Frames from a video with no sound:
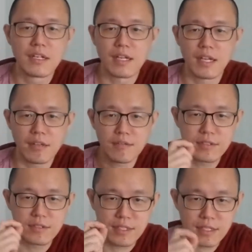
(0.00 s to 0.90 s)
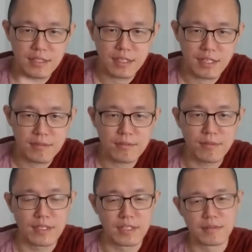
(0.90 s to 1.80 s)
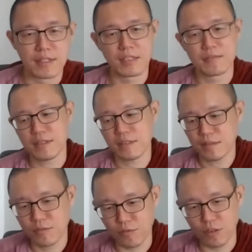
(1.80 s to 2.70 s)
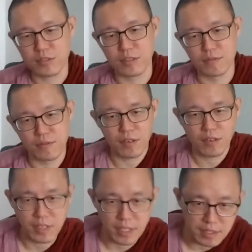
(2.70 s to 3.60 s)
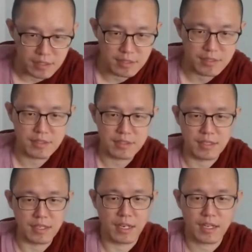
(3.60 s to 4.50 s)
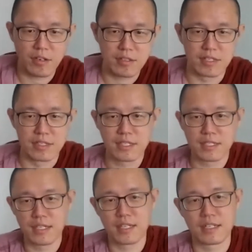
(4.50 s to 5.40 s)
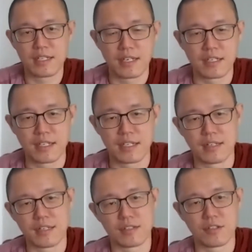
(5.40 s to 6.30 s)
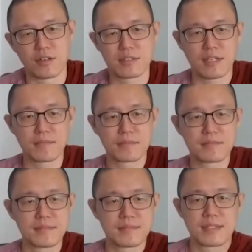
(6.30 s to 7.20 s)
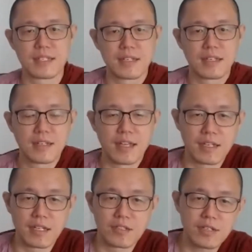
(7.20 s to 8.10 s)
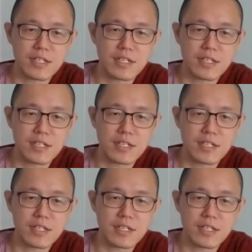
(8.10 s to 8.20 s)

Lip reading: every single time when the neighbor wash the floor and collect all the dirt at her doorstep. And I told